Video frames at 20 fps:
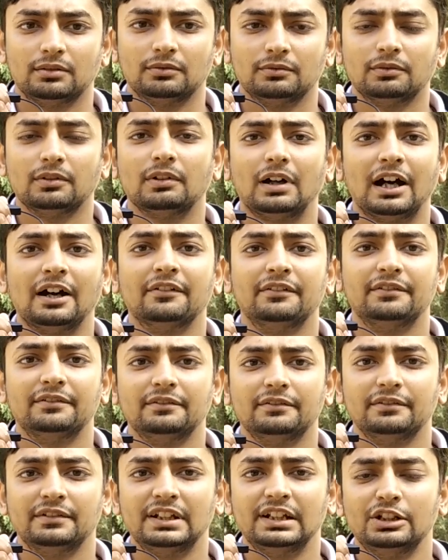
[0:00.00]
how
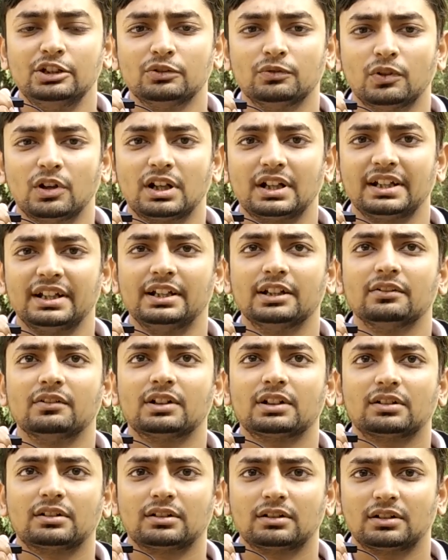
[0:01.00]
will you work in our
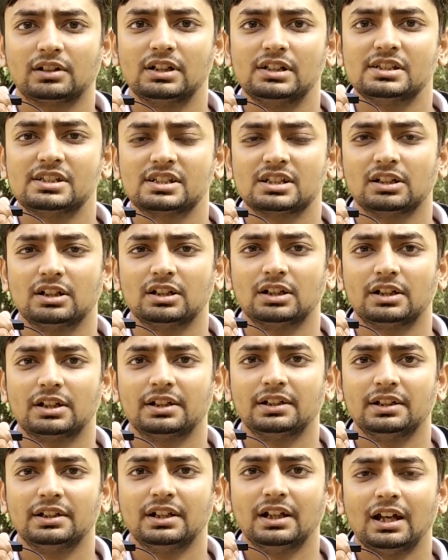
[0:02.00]
culture,
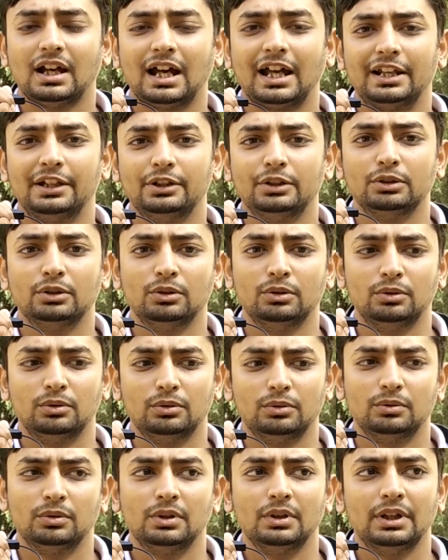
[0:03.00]
are you
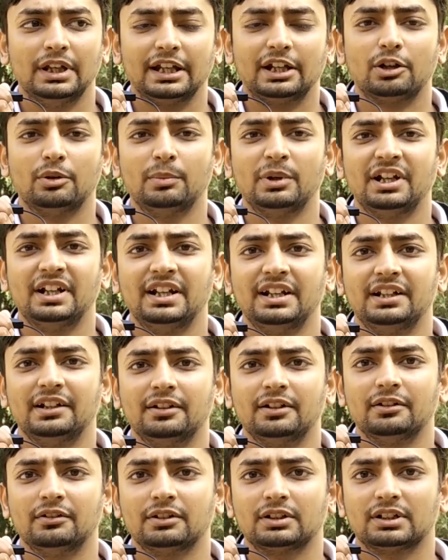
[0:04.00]
accommodating
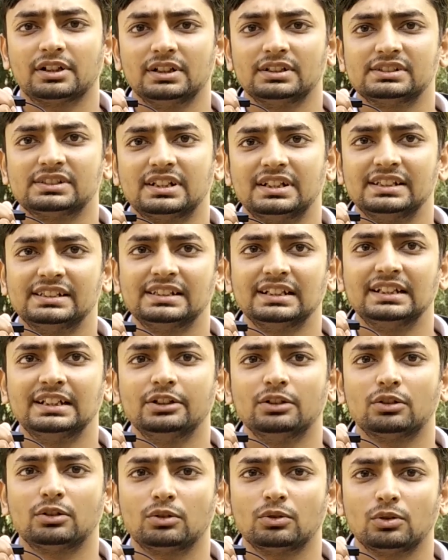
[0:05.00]
our culture easily or
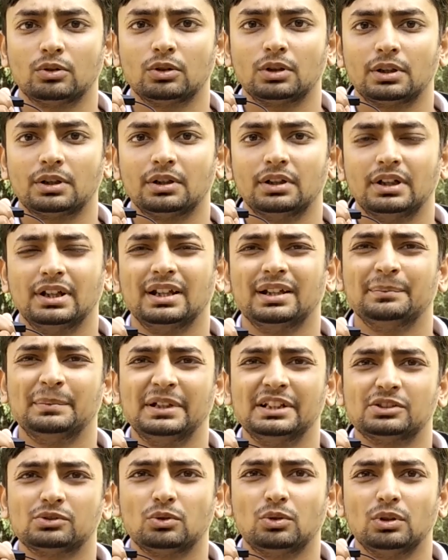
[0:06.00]
not, means
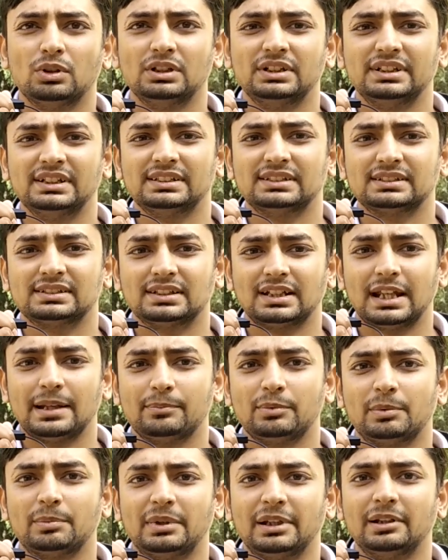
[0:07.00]
all these type of
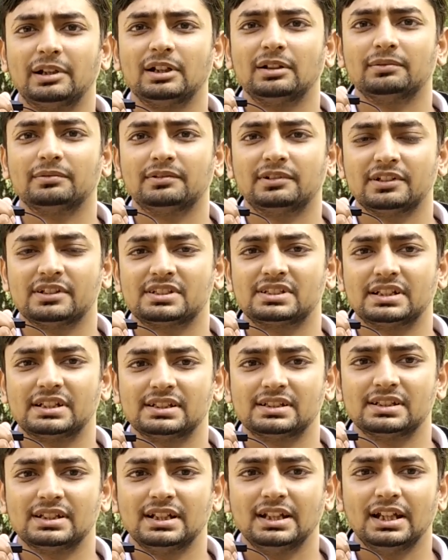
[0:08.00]
technical questions.
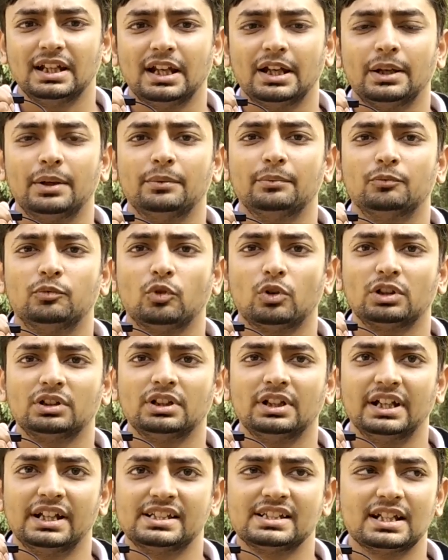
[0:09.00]
And for the
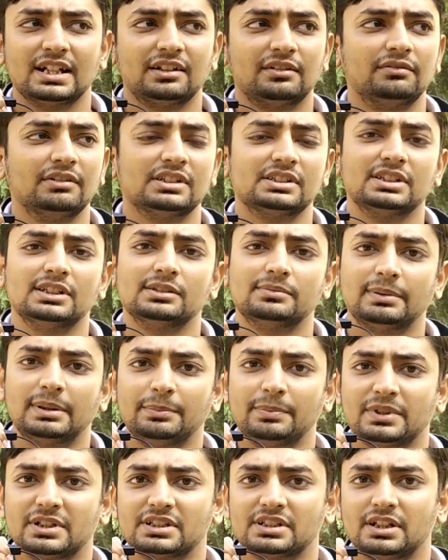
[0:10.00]
HR questions
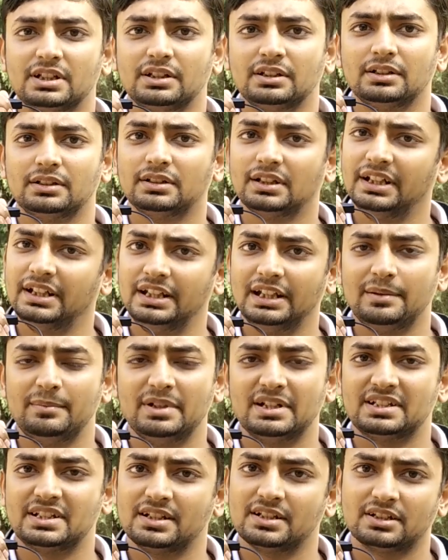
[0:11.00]
preparation, IndiaBix
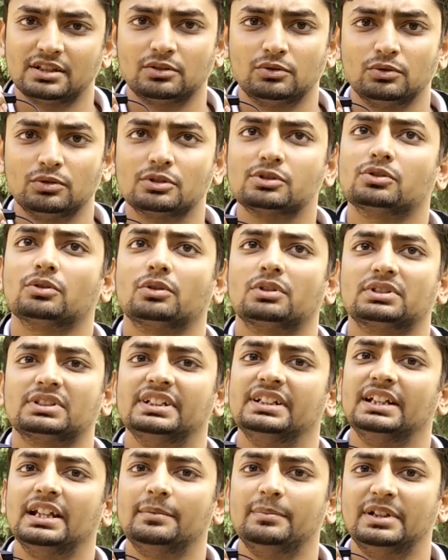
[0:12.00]
is the good source.
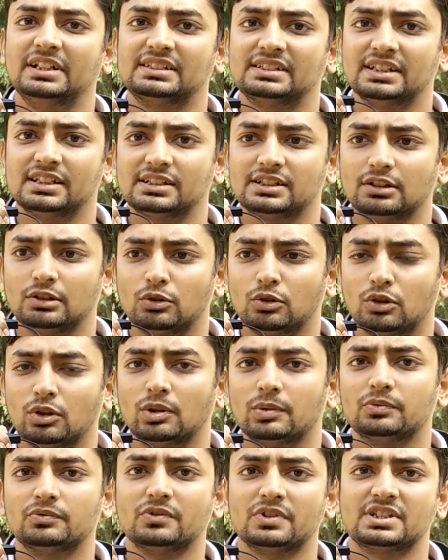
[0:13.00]
IndiaBix has a lot of
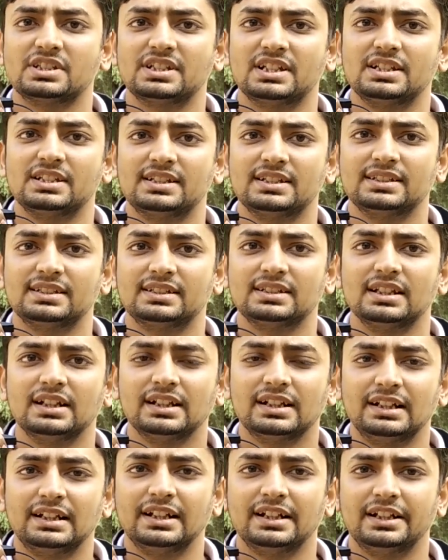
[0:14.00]
questions is
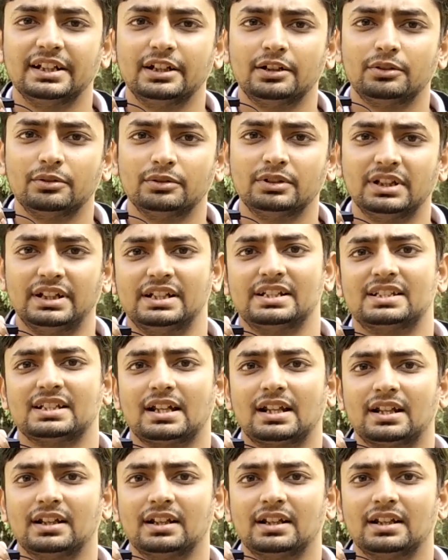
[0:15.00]
related to the HR,